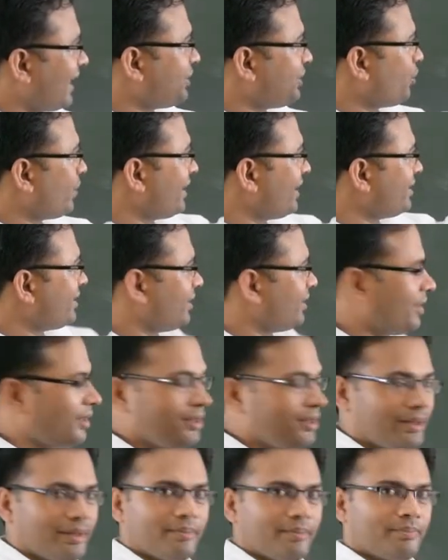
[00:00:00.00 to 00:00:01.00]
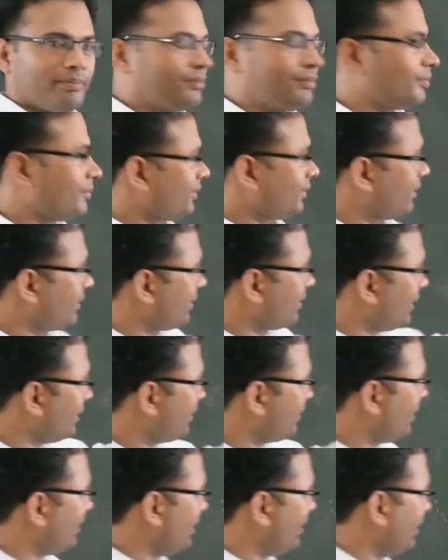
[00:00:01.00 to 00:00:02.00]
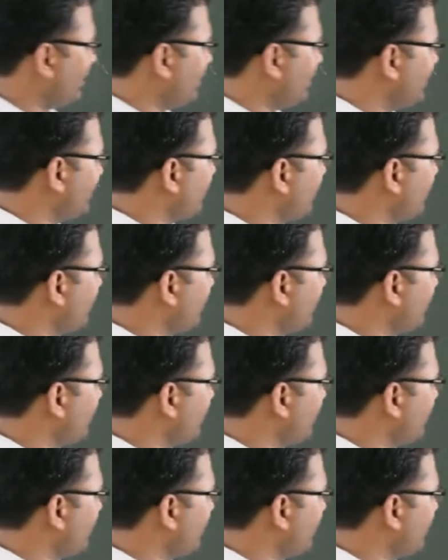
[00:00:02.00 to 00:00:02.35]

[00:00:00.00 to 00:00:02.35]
you can see, this is the